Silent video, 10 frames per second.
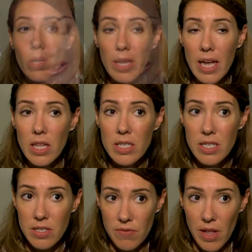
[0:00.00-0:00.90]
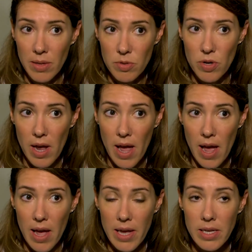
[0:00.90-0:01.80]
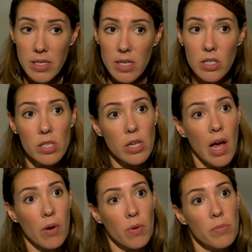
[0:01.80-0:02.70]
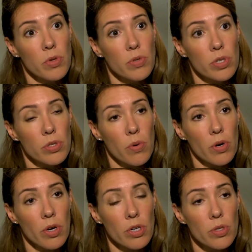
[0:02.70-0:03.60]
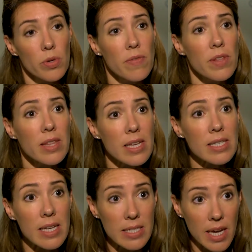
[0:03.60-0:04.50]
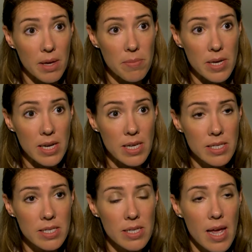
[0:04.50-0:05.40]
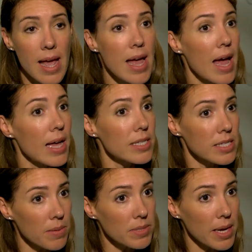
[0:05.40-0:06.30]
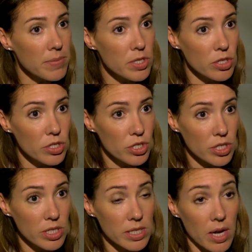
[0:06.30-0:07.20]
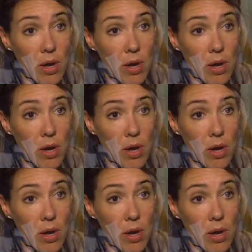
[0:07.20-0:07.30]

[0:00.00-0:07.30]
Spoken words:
likely to develop dry eye, such as autoimmune disorders or even things like diabetes. And sometimes there's just a